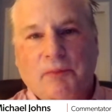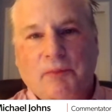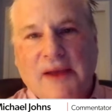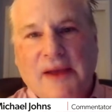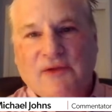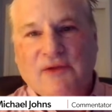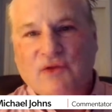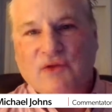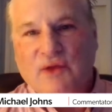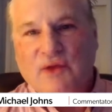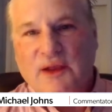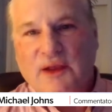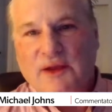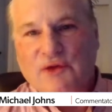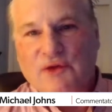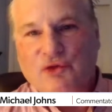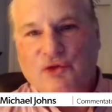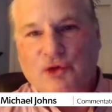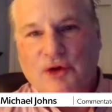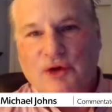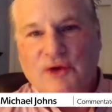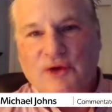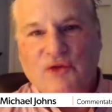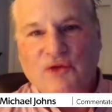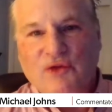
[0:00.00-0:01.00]
best
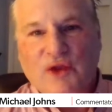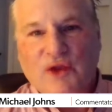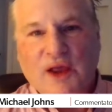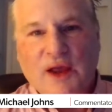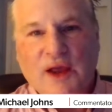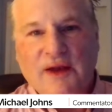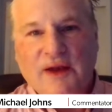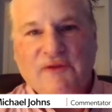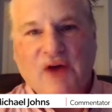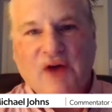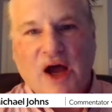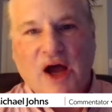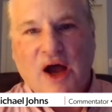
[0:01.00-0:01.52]
interest to kind of